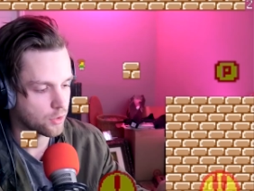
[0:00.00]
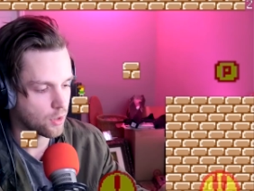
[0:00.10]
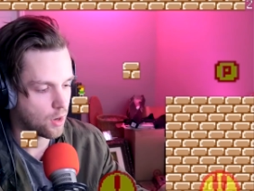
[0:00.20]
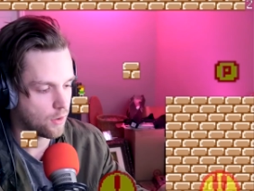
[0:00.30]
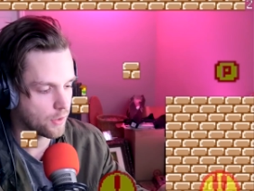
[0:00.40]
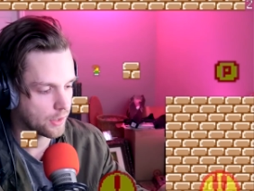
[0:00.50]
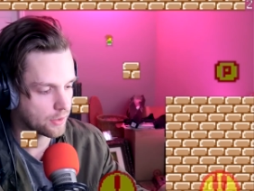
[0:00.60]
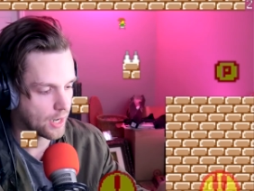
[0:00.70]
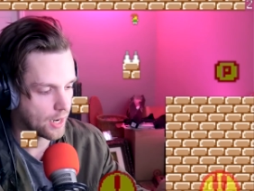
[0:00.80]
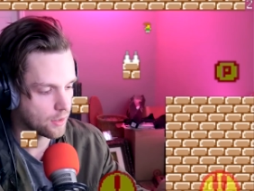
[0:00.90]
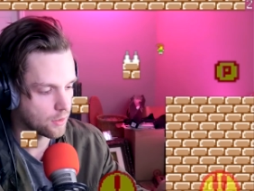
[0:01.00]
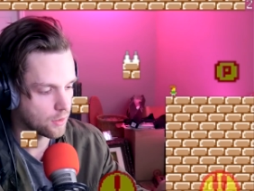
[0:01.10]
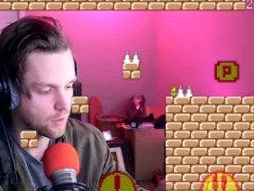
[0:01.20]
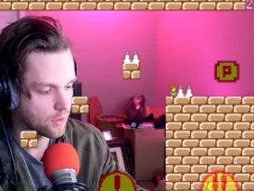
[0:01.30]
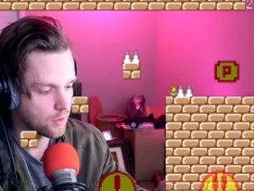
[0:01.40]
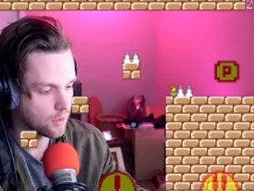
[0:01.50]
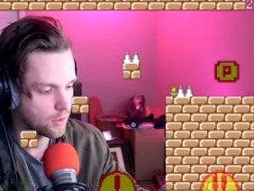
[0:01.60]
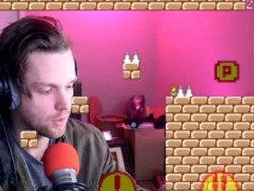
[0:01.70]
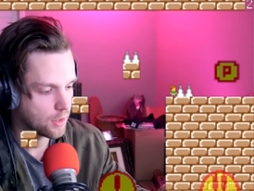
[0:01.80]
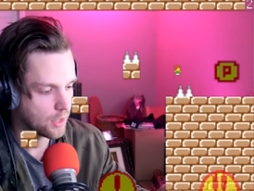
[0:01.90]
you go over this guy,
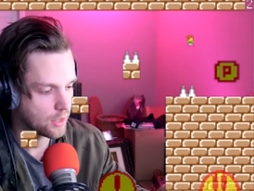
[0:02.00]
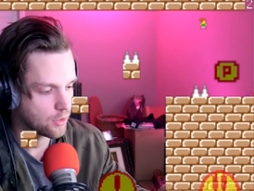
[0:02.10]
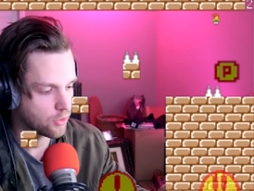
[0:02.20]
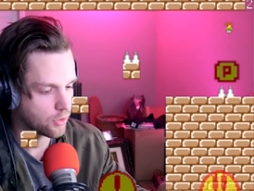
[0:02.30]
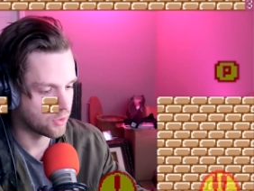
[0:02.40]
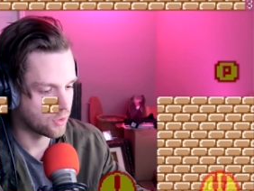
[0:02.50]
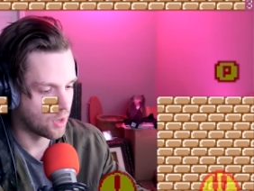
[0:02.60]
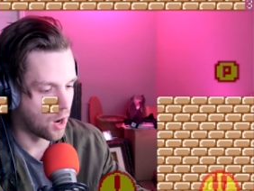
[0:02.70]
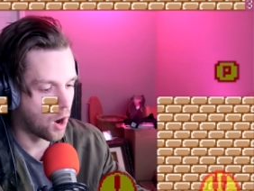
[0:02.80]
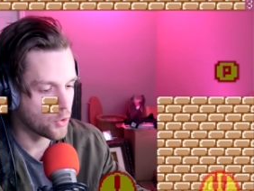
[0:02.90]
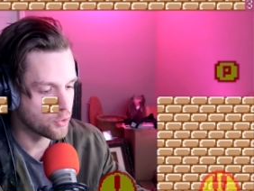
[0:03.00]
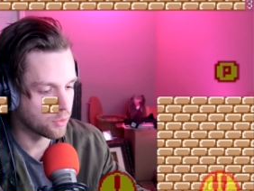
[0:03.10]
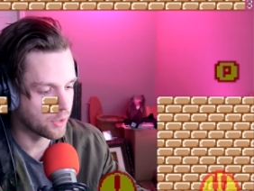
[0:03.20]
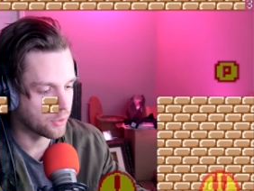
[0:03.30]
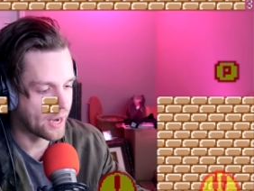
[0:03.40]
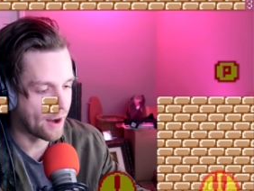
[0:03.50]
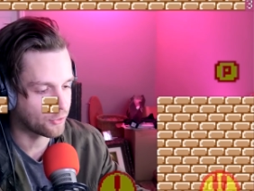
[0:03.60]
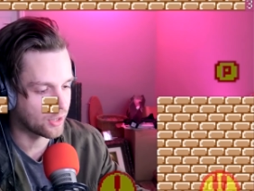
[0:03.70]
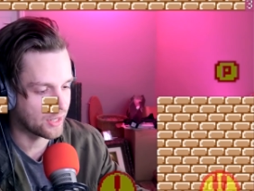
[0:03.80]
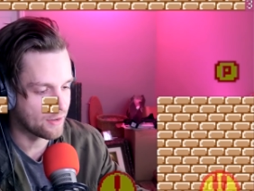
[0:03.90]
and then you just... Oh, you literally have
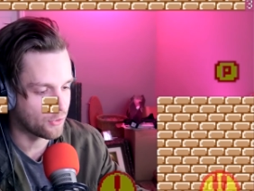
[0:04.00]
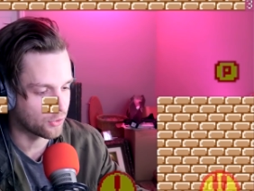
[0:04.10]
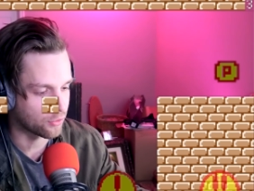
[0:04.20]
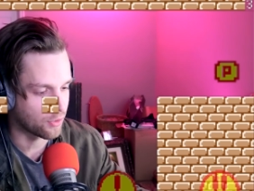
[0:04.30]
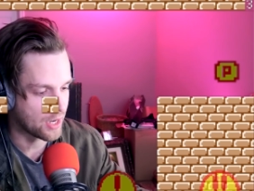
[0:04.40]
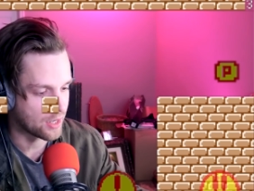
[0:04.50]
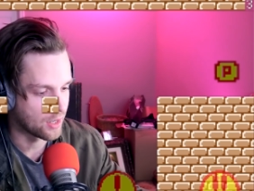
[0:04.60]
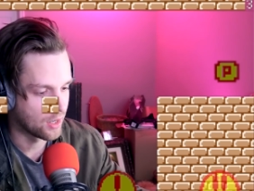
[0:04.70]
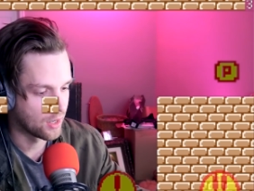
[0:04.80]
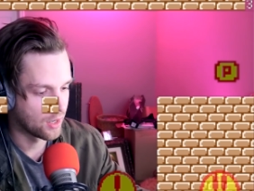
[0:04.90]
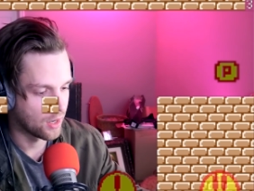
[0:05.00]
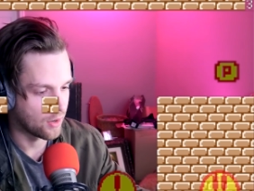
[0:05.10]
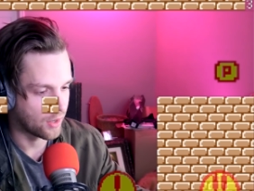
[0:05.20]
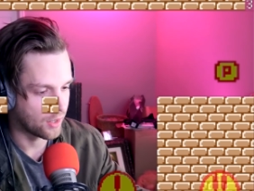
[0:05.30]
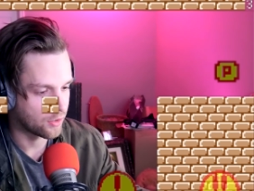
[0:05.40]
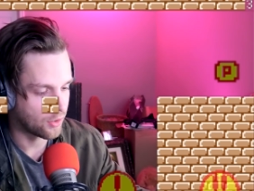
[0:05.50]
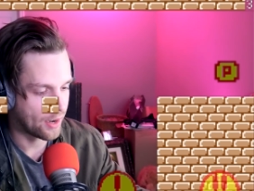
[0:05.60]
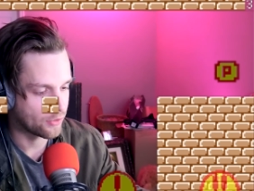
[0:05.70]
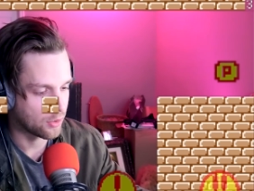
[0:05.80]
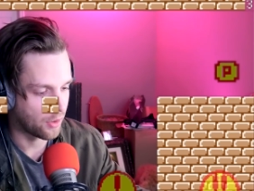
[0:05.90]
to leave the screen. Okay, so I
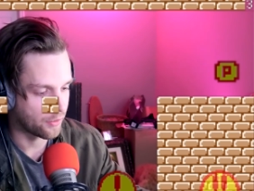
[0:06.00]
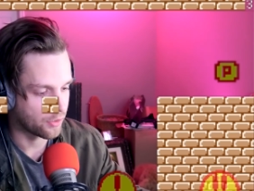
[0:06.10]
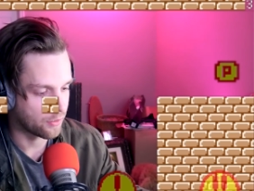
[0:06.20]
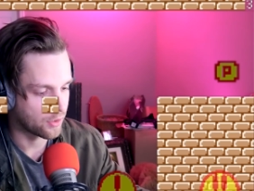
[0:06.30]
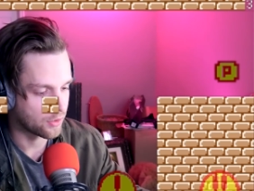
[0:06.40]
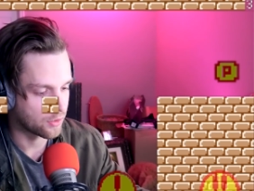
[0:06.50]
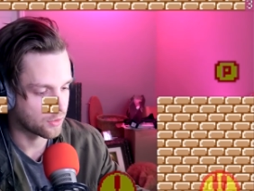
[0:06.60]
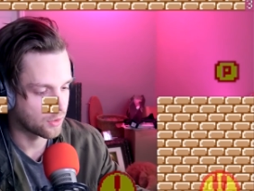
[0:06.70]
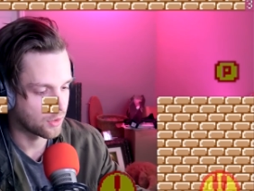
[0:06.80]
have 2 lives left. This is...